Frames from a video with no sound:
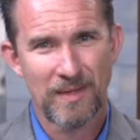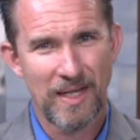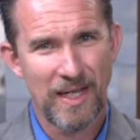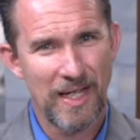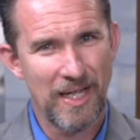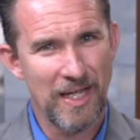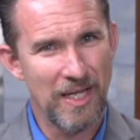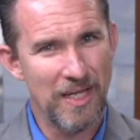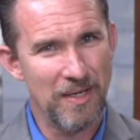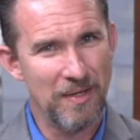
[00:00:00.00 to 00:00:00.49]

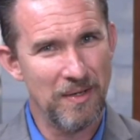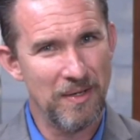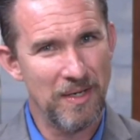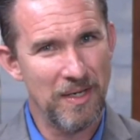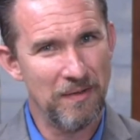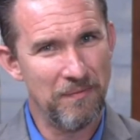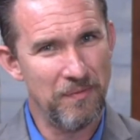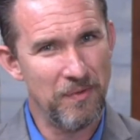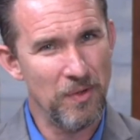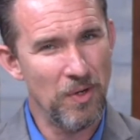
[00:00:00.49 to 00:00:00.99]
And
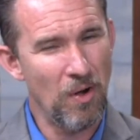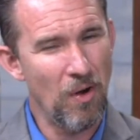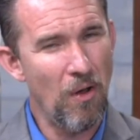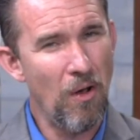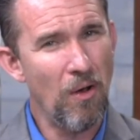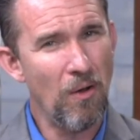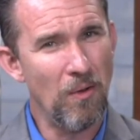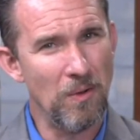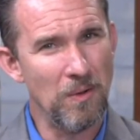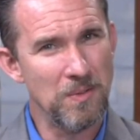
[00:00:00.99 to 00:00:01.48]
if you're
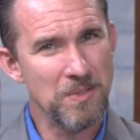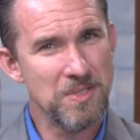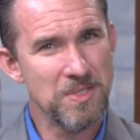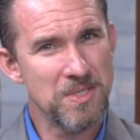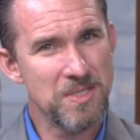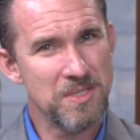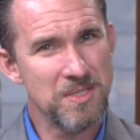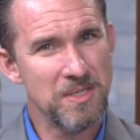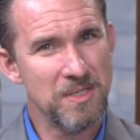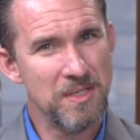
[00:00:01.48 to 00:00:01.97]

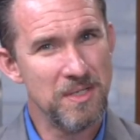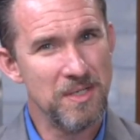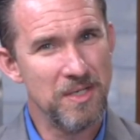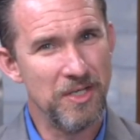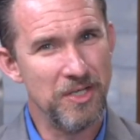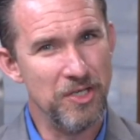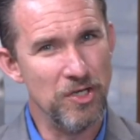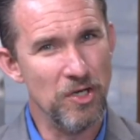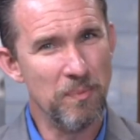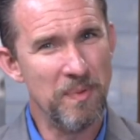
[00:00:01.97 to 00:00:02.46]
lost,
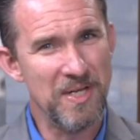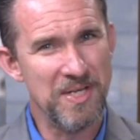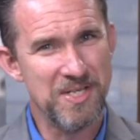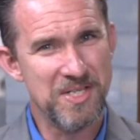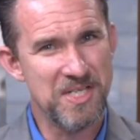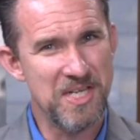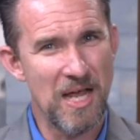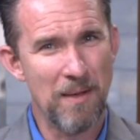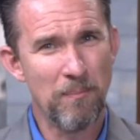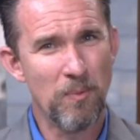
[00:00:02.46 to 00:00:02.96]
you'll be
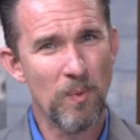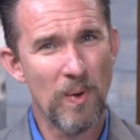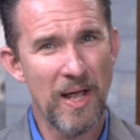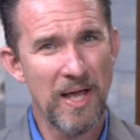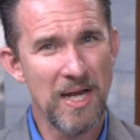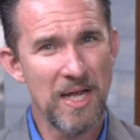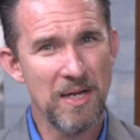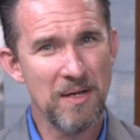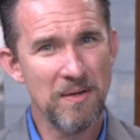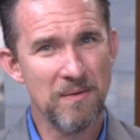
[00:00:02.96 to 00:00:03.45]

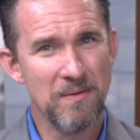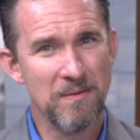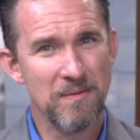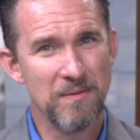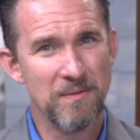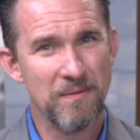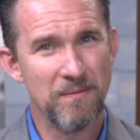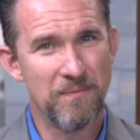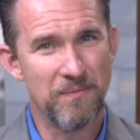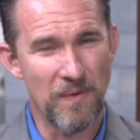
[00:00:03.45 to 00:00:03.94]
separated
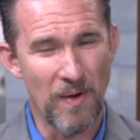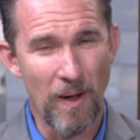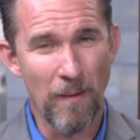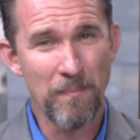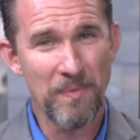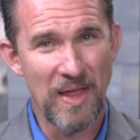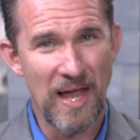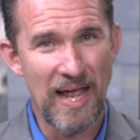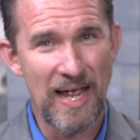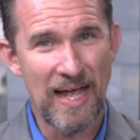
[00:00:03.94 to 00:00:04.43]

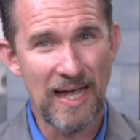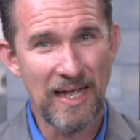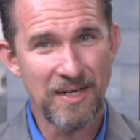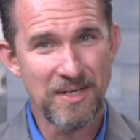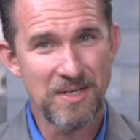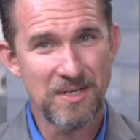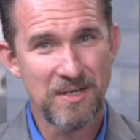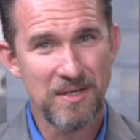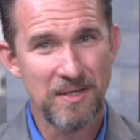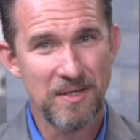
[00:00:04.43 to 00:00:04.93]
from
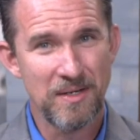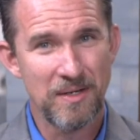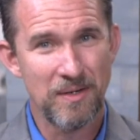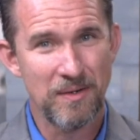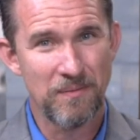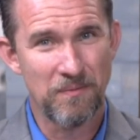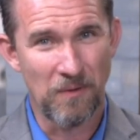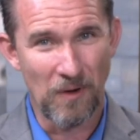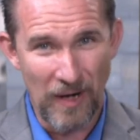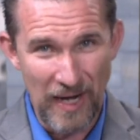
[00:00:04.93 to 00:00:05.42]
that
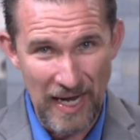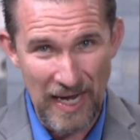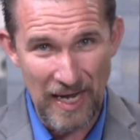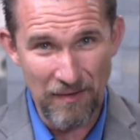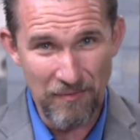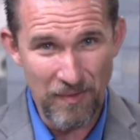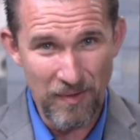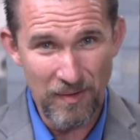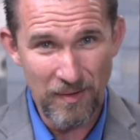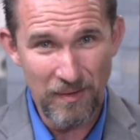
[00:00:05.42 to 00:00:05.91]

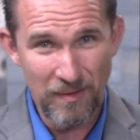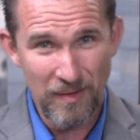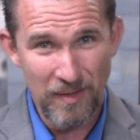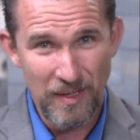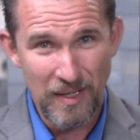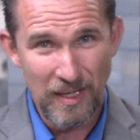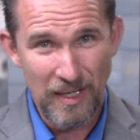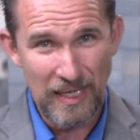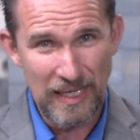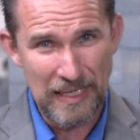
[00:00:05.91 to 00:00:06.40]
forever,
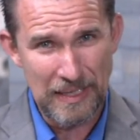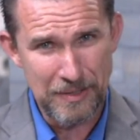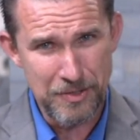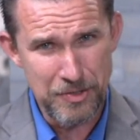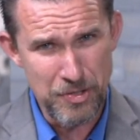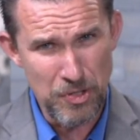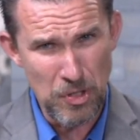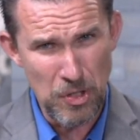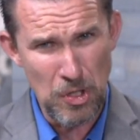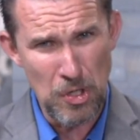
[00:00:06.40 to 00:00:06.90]

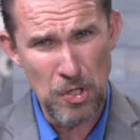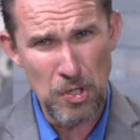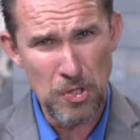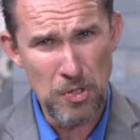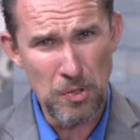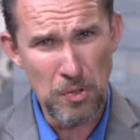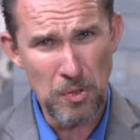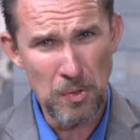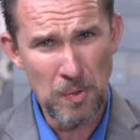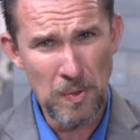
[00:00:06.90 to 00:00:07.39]

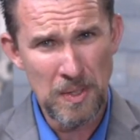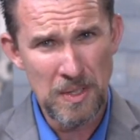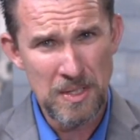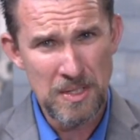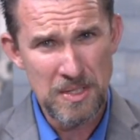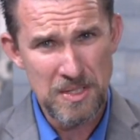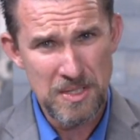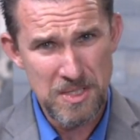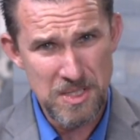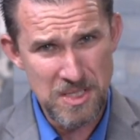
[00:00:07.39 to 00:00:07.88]
eternal
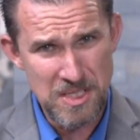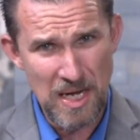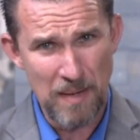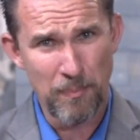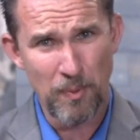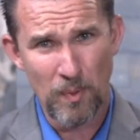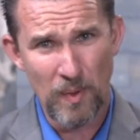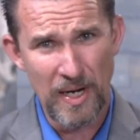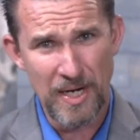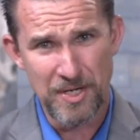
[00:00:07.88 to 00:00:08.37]

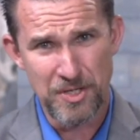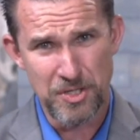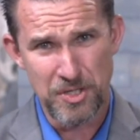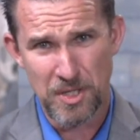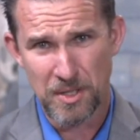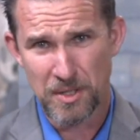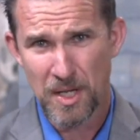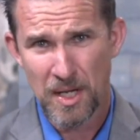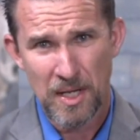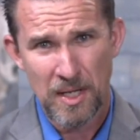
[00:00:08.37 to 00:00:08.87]

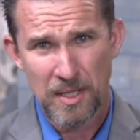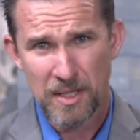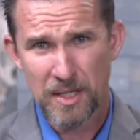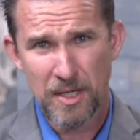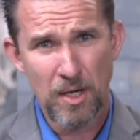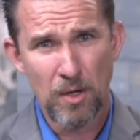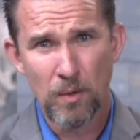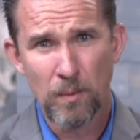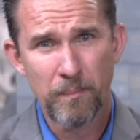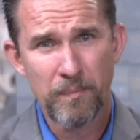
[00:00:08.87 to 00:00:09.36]
separation.
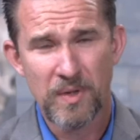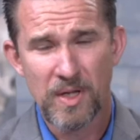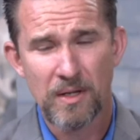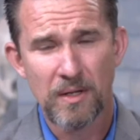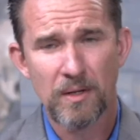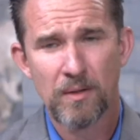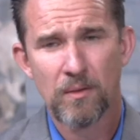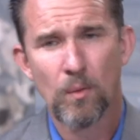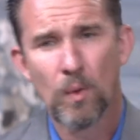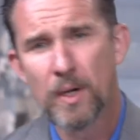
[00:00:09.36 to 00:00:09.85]
You know,
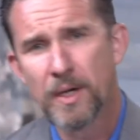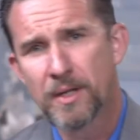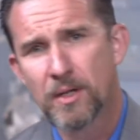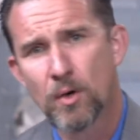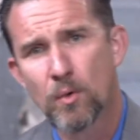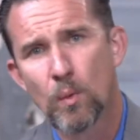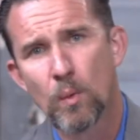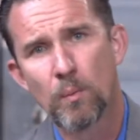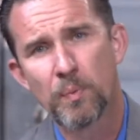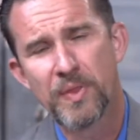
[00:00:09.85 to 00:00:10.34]
one of
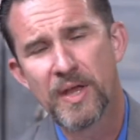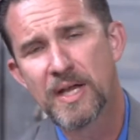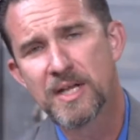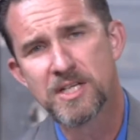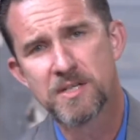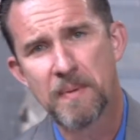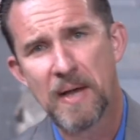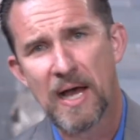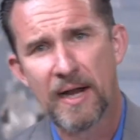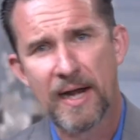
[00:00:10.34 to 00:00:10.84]
the
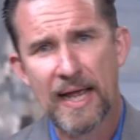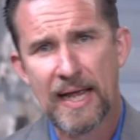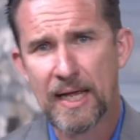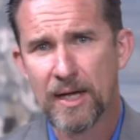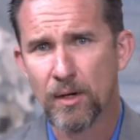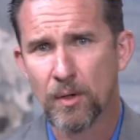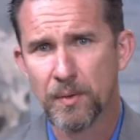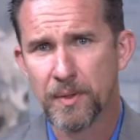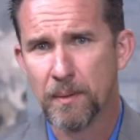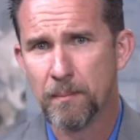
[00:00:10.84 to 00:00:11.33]
things about
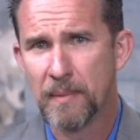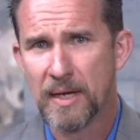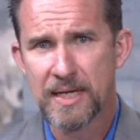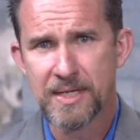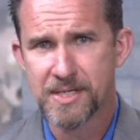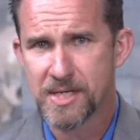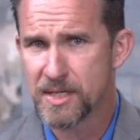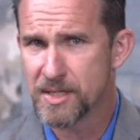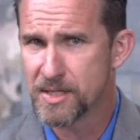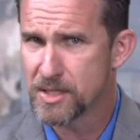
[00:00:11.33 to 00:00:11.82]
hell that
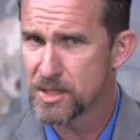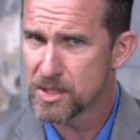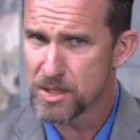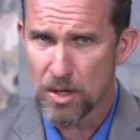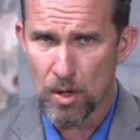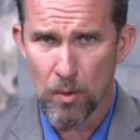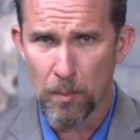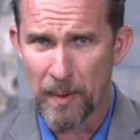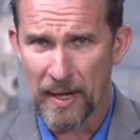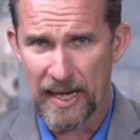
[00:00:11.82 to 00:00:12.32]
makes it
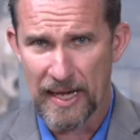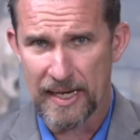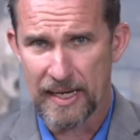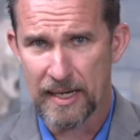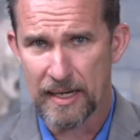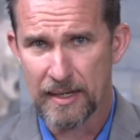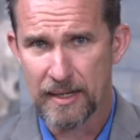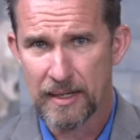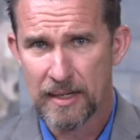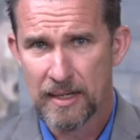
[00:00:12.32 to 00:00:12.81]
so
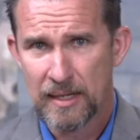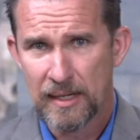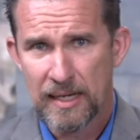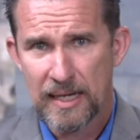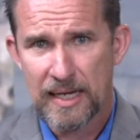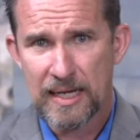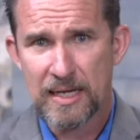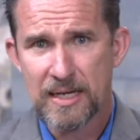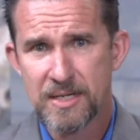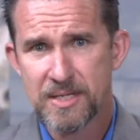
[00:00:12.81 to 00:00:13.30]
bad
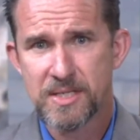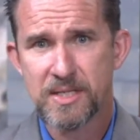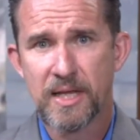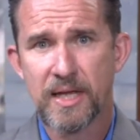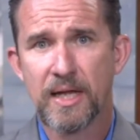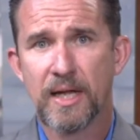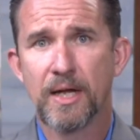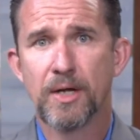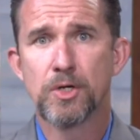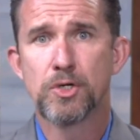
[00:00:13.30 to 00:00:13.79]
is
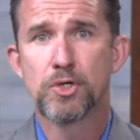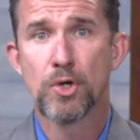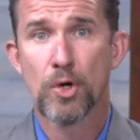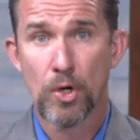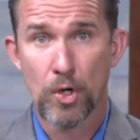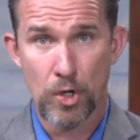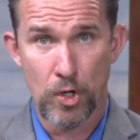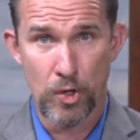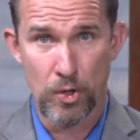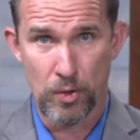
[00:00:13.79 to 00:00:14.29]
the
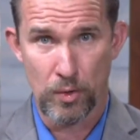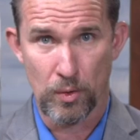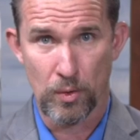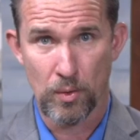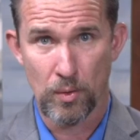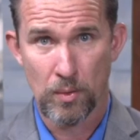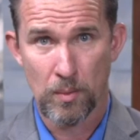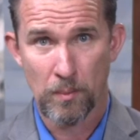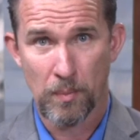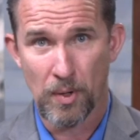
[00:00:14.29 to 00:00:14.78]

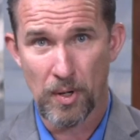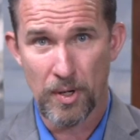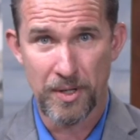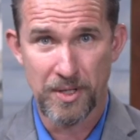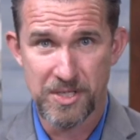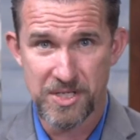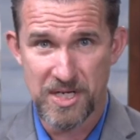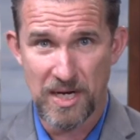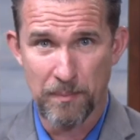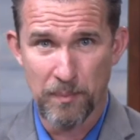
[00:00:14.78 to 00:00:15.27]
eternal part of
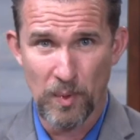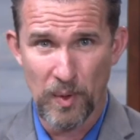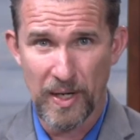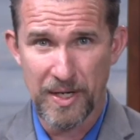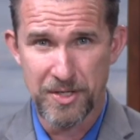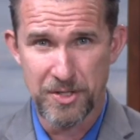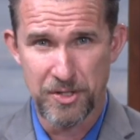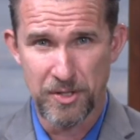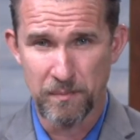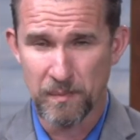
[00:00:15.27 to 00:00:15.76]
the
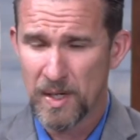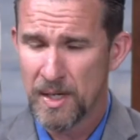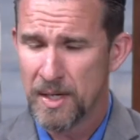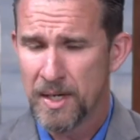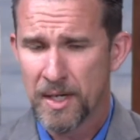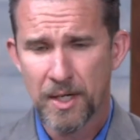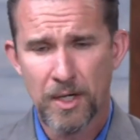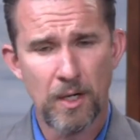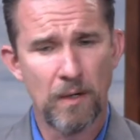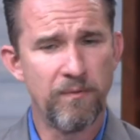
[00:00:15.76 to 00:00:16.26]
separation.
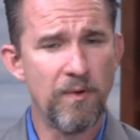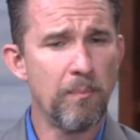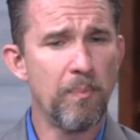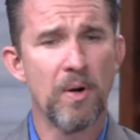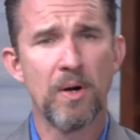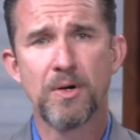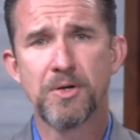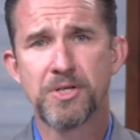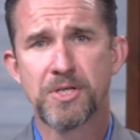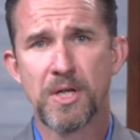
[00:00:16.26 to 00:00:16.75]
You know, if a
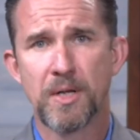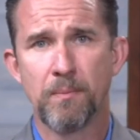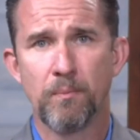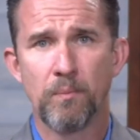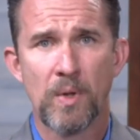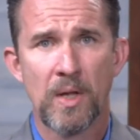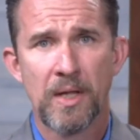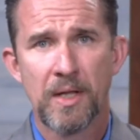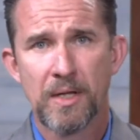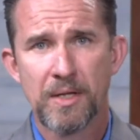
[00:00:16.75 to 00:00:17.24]

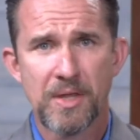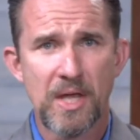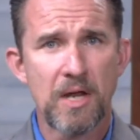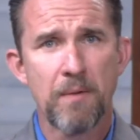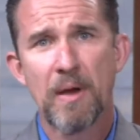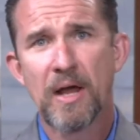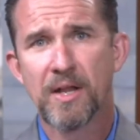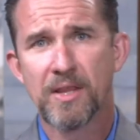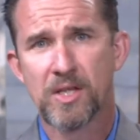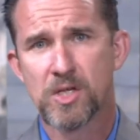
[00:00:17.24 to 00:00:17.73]
person, and think
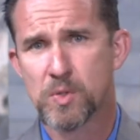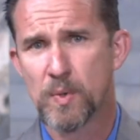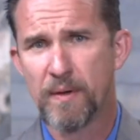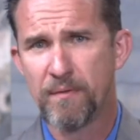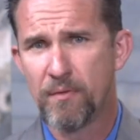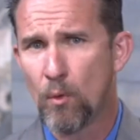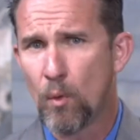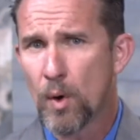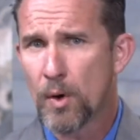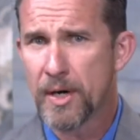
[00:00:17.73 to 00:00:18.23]
about it this
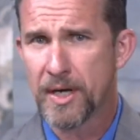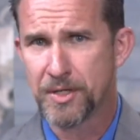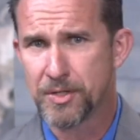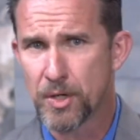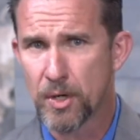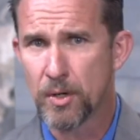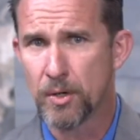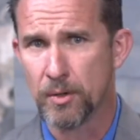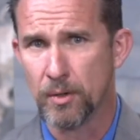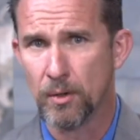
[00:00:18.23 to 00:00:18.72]
if it weren't
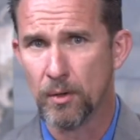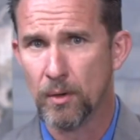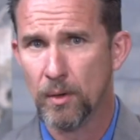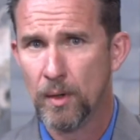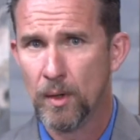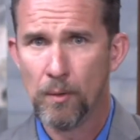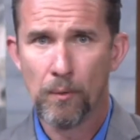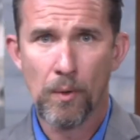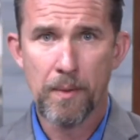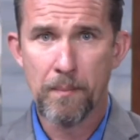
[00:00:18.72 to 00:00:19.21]
eternal,
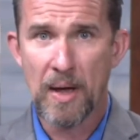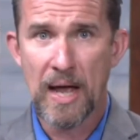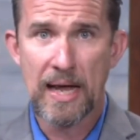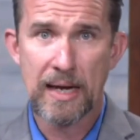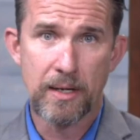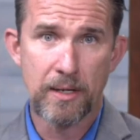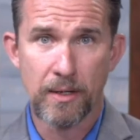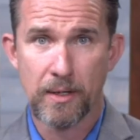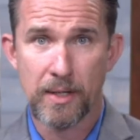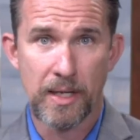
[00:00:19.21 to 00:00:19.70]
we
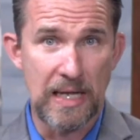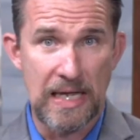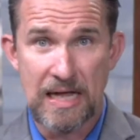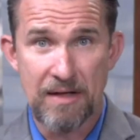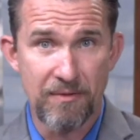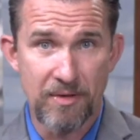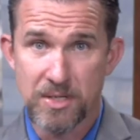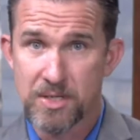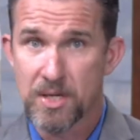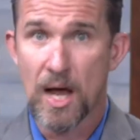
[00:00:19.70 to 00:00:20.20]
might could
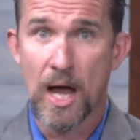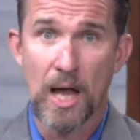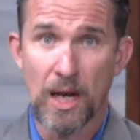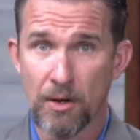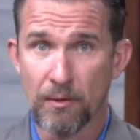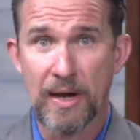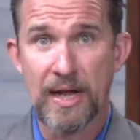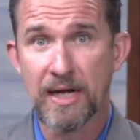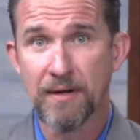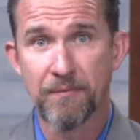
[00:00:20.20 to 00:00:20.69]
even
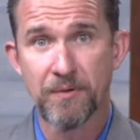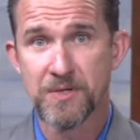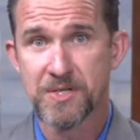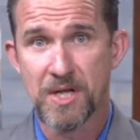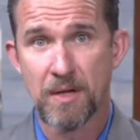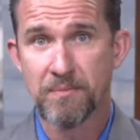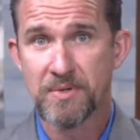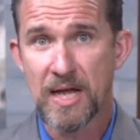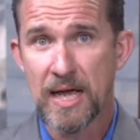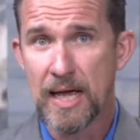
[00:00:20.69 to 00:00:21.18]
tolerate it for
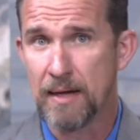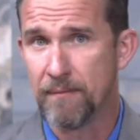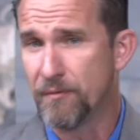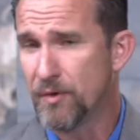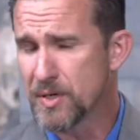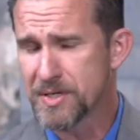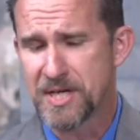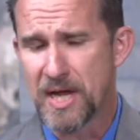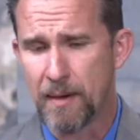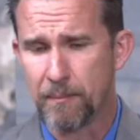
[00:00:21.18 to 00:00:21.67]
some time.
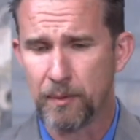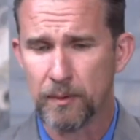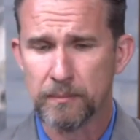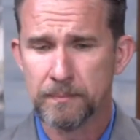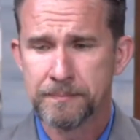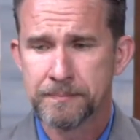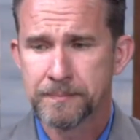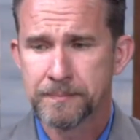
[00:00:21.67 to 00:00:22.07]
For example,